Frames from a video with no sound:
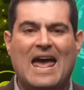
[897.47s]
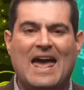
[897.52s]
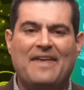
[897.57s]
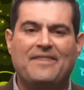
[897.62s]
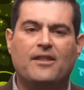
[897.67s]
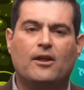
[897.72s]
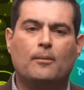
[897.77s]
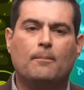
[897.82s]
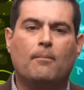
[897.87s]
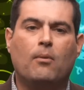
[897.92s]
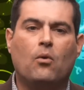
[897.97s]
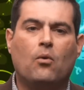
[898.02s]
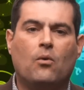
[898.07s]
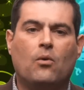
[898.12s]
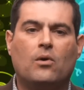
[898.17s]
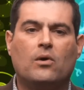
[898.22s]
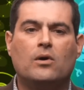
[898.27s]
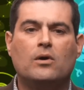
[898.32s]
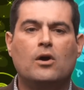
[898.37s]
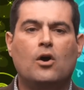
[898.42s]
and they'll
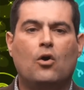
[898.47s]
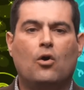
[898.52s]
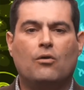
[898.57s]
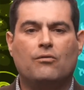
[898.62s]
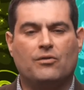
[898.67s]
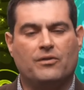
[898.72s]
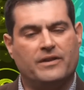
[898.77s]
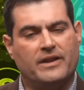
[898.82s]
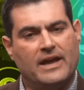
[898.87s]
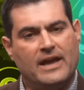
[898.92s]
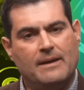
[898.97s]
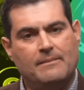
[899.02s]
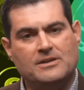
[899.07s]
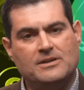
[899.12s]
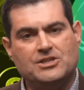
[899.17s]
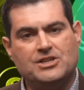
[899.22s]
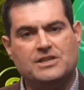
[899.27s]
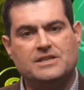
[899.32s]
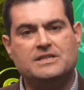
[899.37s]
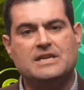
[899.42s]
pore over the
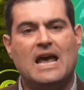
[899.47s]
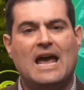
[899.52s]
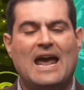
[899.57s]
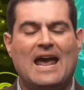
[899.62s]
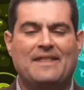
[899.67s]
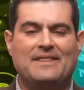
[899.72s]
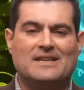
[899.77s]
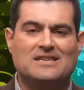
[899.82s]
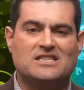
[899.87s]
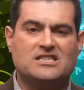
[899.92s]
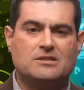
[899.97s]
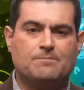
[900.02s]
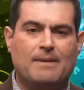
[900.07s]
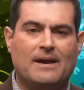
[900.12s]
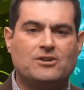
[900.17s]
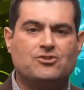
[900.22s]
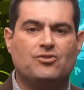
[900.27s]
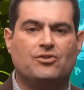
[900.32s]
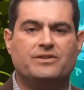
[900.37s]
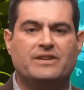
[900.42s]
images and the
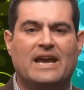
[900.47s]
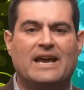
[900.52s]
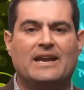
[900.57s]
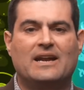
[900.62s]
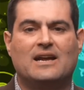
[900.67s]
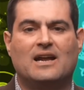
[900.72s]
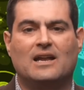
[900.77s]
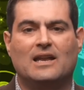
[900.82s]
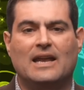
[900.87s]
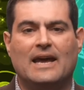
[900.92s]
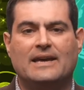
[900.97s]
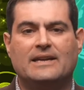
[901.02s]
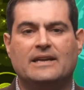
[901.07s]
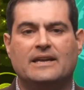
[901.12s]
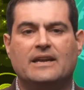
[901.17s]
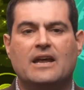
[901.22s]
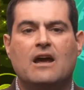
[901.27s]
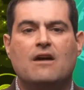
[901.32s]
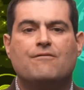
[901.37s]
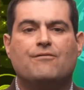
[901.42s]
spectral data
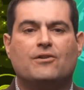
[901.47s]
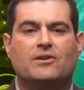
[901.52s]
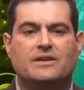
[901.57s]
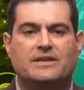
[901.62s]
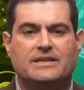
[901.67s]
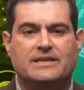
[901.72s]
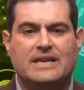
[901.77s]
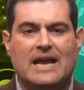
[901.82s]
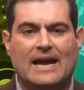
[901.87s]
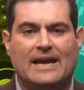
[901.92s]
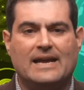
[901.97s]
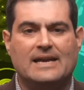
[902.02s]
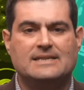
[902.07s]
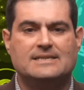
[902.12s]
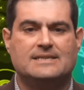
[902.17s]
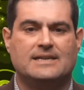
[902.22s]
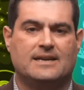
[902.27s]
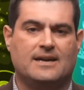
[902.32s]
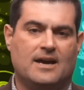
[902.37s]
collected for decades to